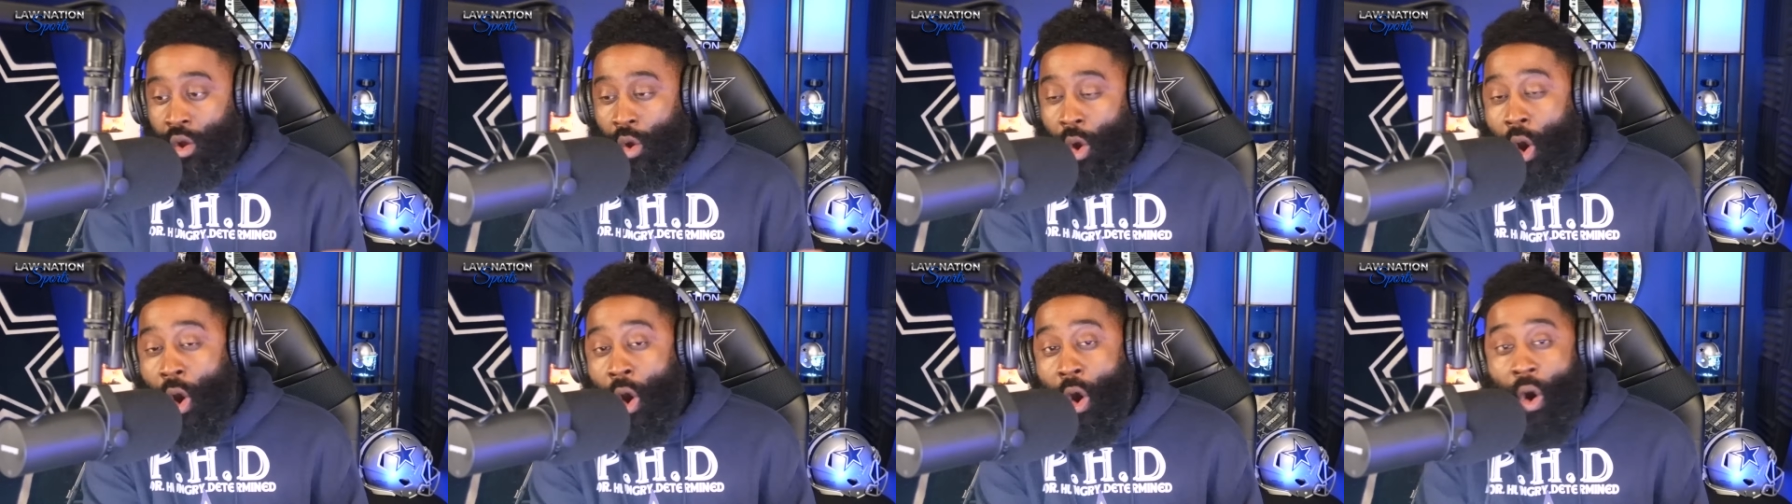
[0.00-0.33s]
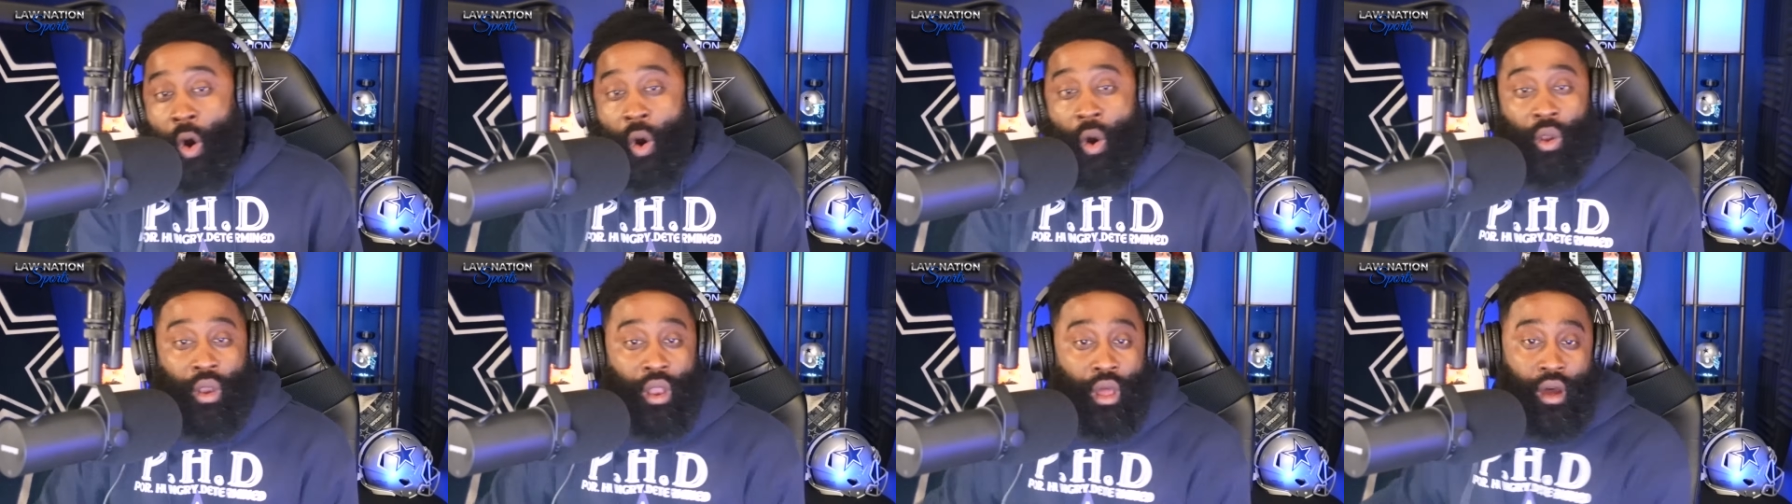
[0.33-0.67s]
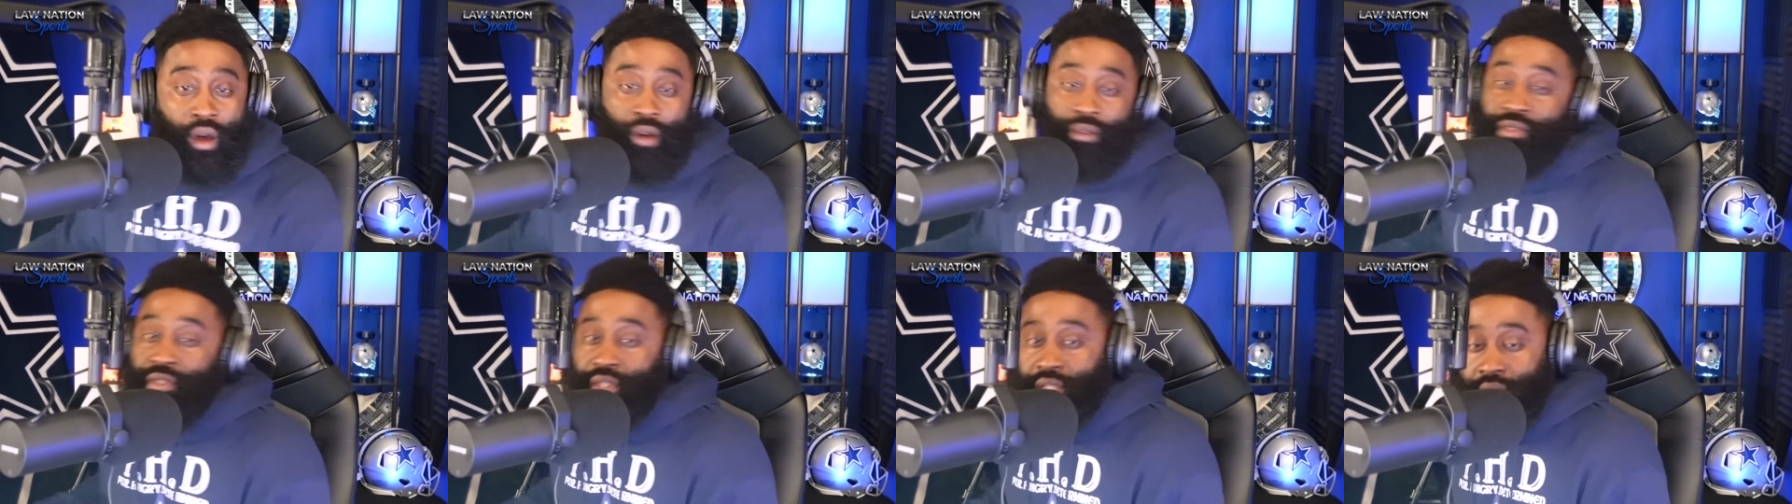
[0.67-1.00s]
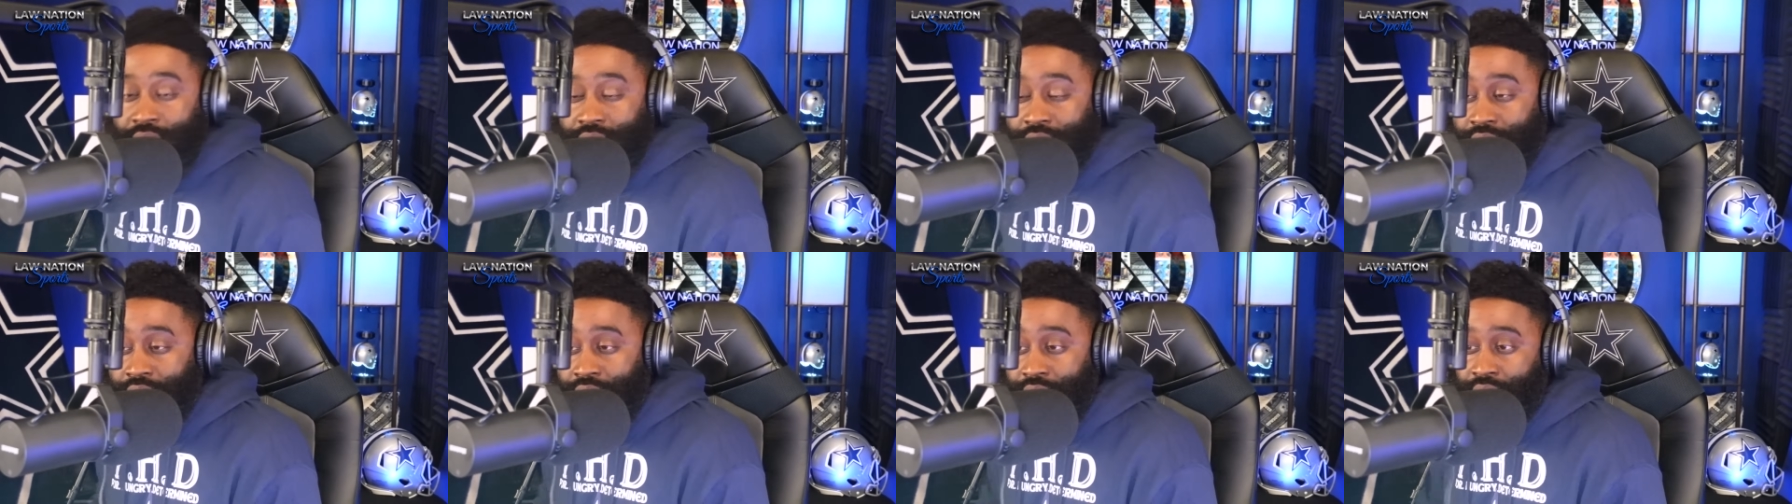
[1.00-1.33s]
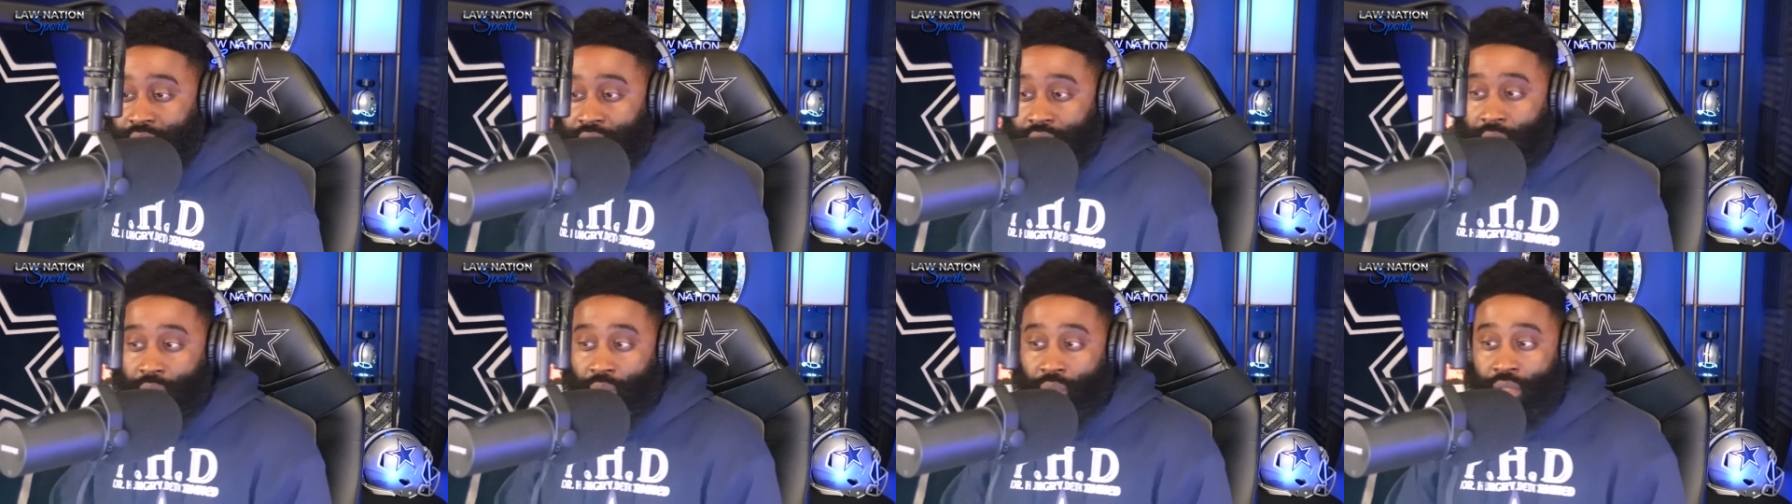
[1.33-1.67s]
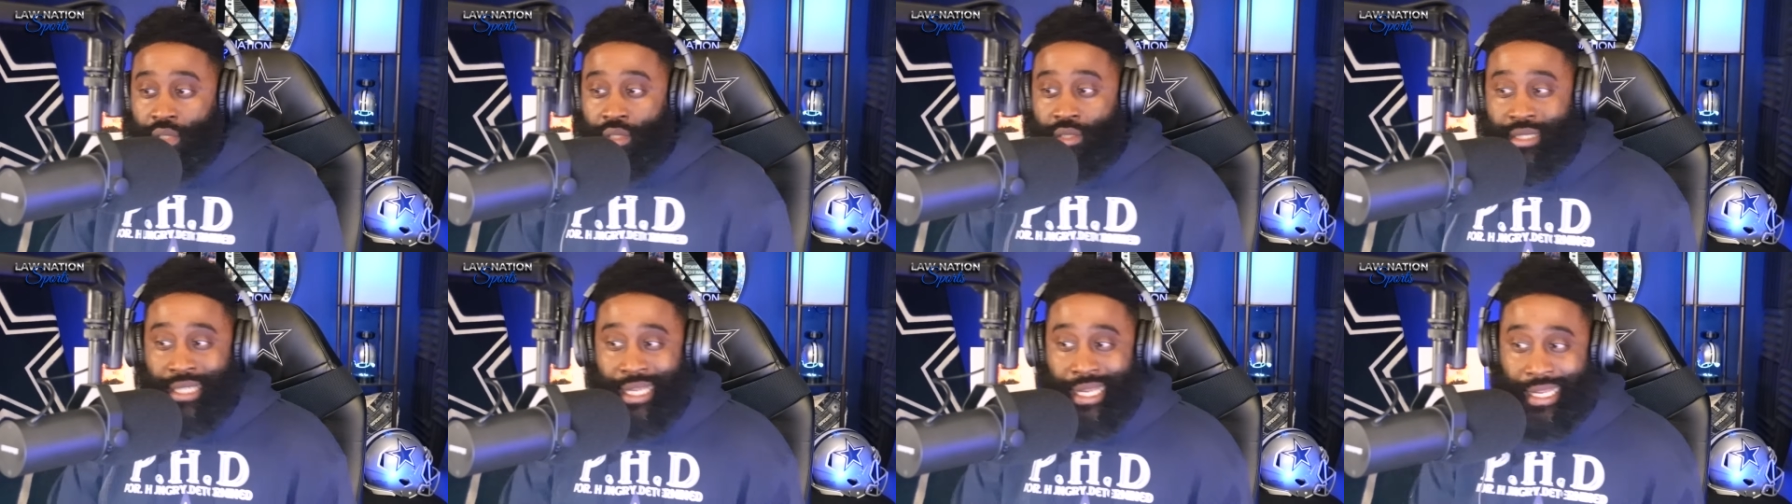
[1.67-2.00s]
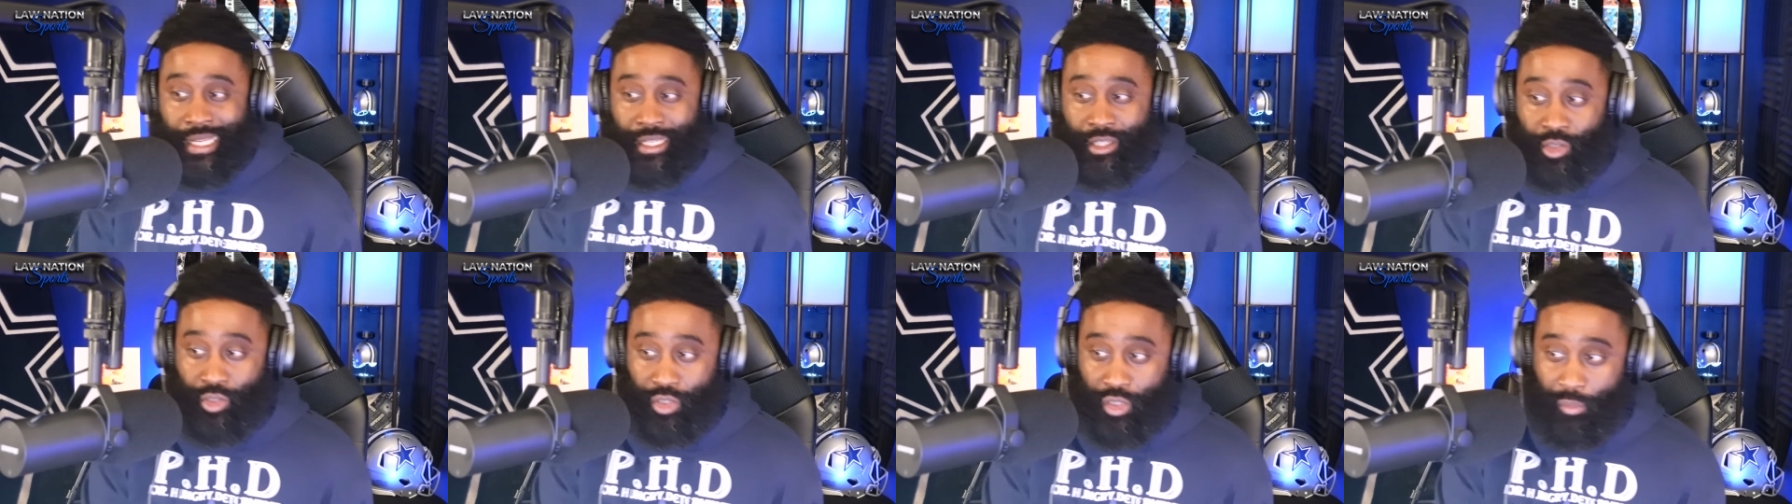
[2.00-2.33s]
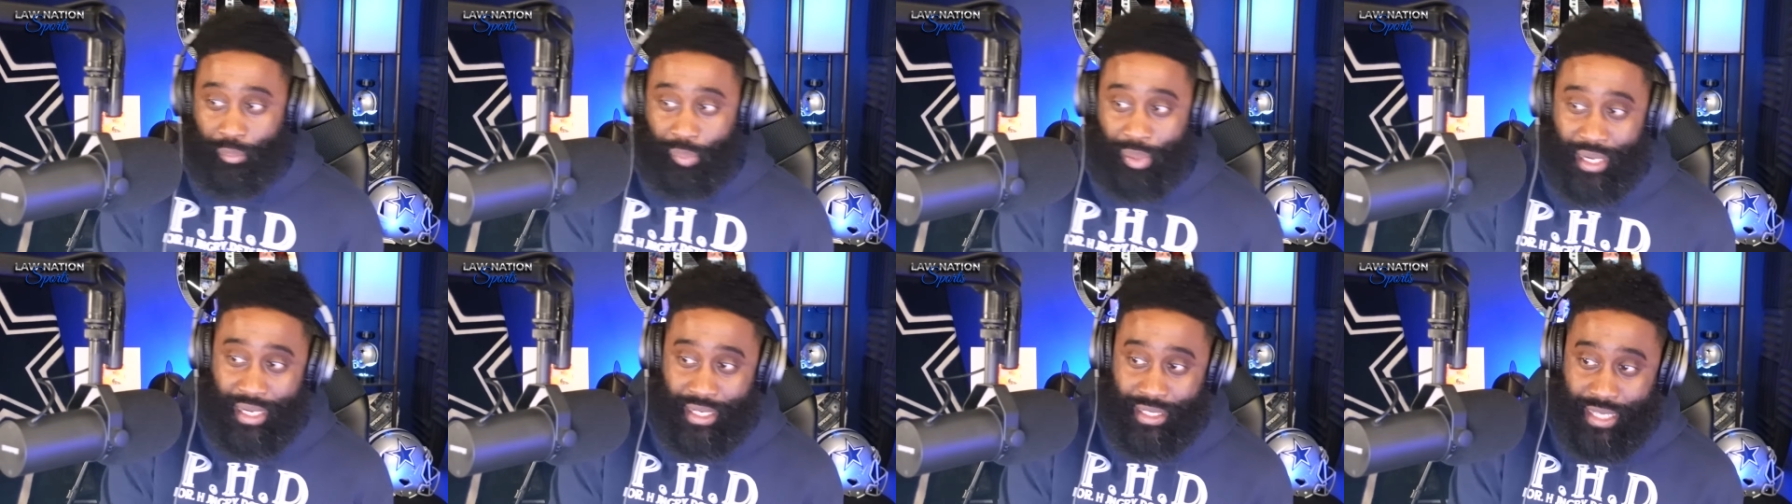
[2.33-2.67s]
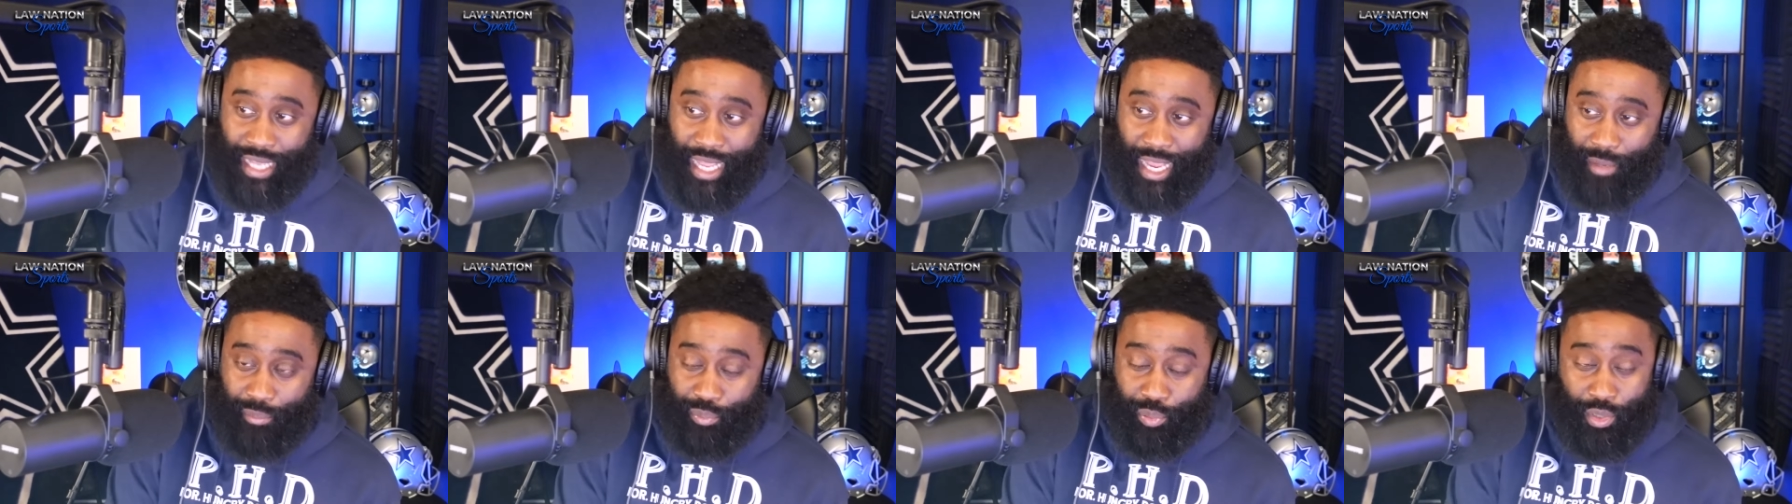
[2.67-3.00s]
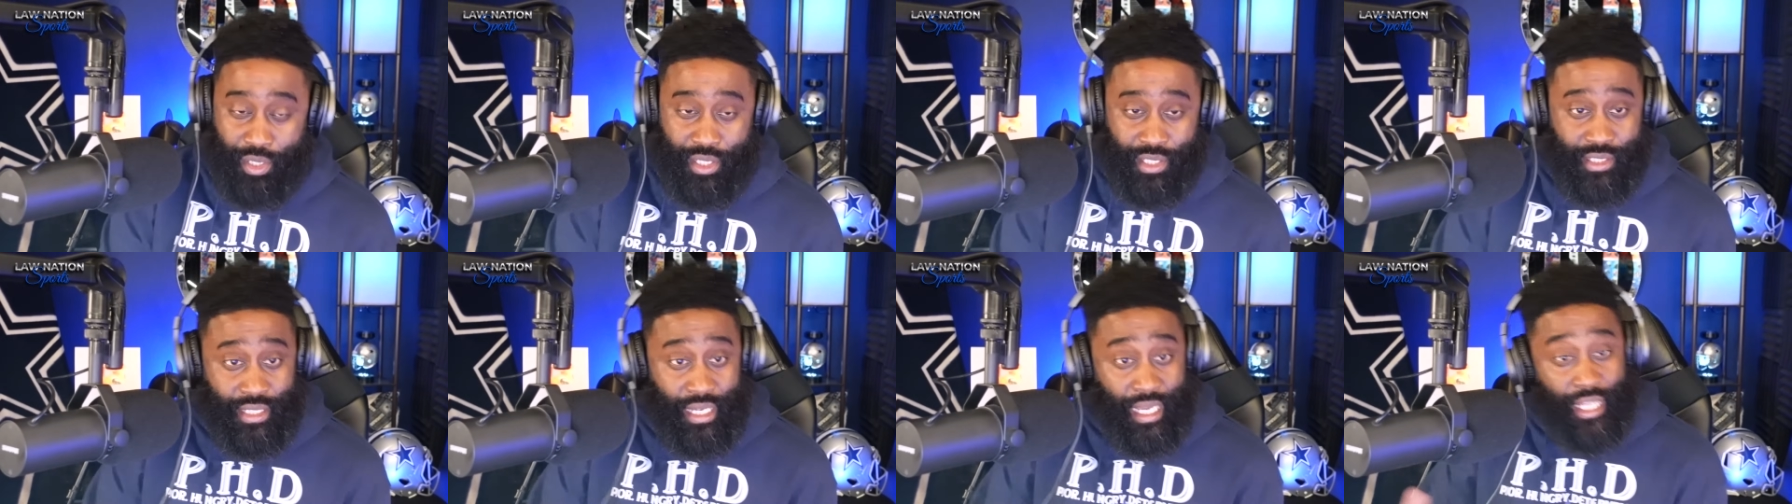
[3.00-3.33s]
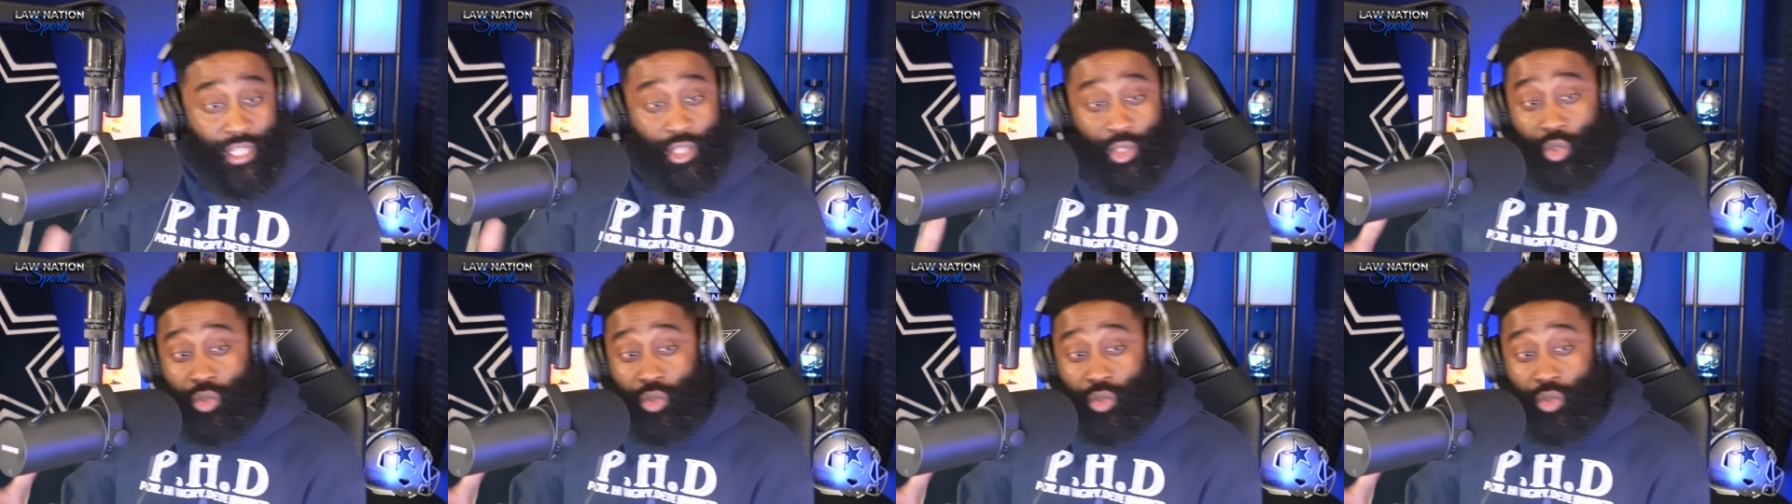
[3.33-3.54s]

All offseason, it was, hey, do you pay Dak Prescott?